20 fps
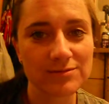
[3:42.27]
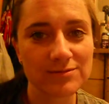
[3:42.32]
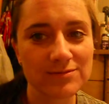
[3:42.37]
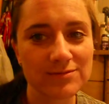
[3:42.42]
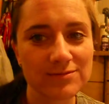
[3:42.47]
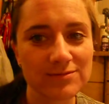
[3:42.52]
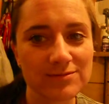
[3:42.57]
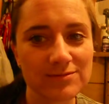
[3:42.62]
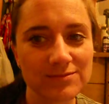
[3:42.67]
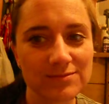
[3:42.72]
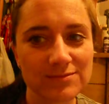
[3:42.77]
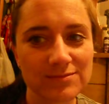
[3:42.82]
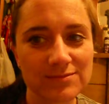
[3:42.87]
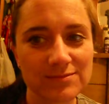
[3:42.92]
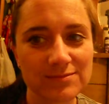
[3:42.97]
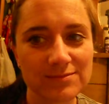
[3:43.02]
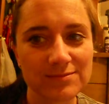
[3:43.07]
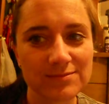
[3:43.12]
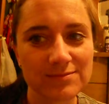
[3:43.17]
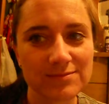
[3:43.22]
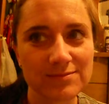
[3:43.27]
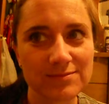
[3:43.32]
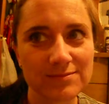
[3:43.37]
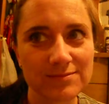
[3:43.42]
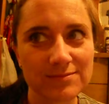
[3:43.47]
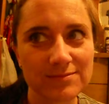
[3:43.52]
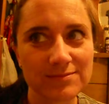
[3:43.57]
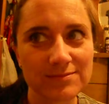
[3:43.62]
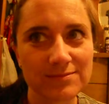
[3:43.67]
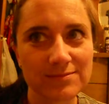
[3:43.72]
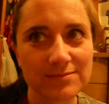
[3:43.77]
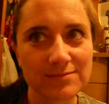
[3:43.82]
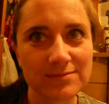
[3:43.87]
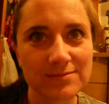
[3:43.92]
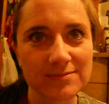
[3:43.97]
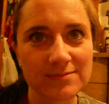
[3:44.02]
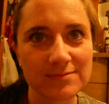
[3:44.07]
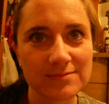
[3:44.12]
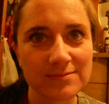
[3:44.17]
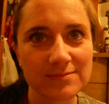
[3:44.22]

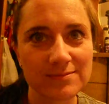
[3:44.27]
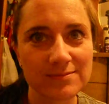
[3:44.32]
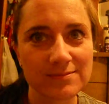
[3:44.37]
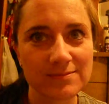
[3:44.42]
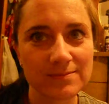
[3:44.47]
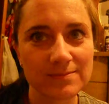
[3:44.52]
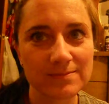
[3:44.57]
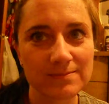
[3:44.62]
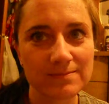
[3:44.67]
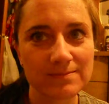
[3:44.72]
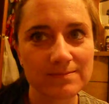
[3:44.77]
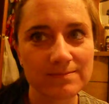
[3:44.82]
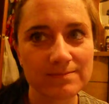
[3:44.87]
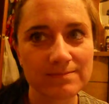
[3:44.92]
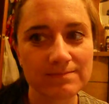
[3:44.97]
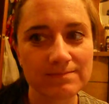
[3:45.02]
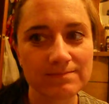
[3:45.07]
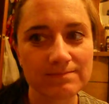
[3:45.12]
[no speech]